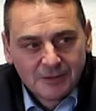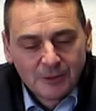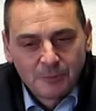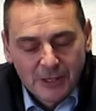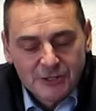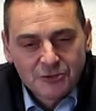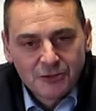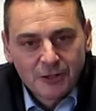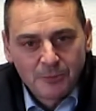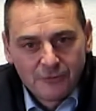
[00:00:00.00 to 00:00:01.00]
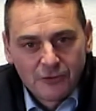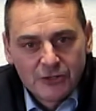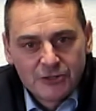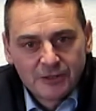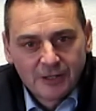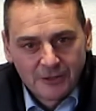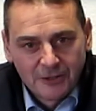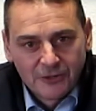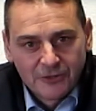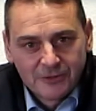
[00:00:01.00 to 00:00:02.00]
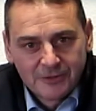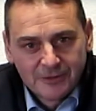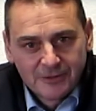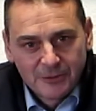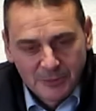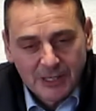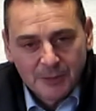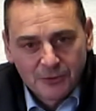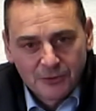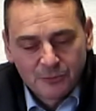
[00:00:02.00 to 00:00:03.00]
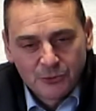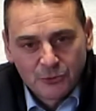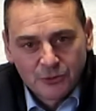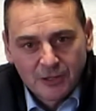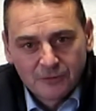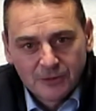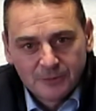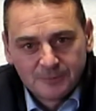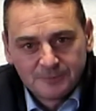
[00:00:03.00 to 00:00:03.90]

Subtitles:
a pleasure, a privilege and an honour to be captain of Bundoran Golf Club.